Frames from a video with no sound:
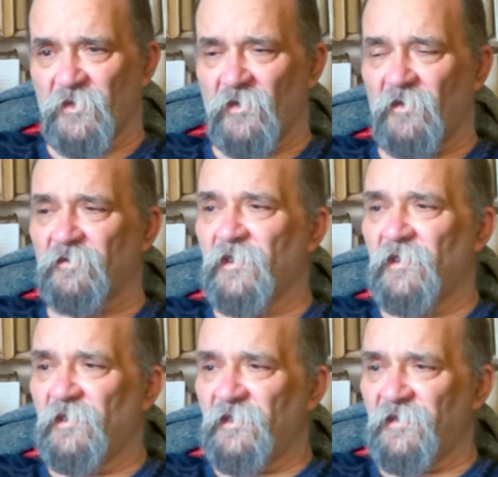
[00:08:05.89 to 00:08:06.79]
called.
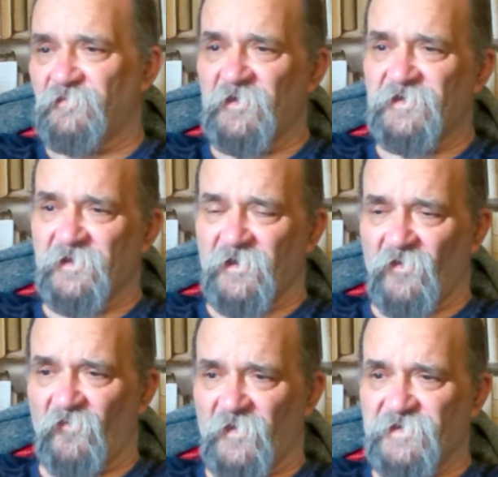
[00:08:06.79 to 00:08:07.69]
It's basically
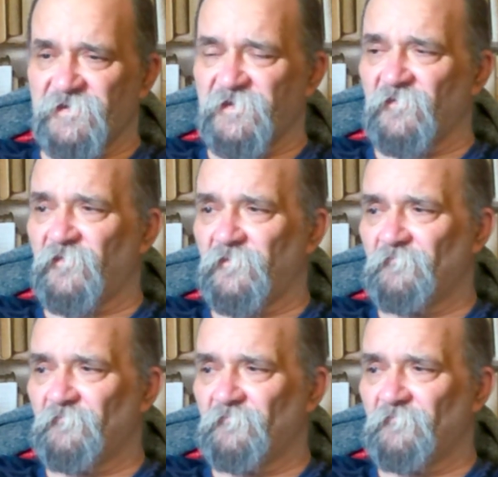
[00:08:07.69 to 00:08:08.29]
a fixative.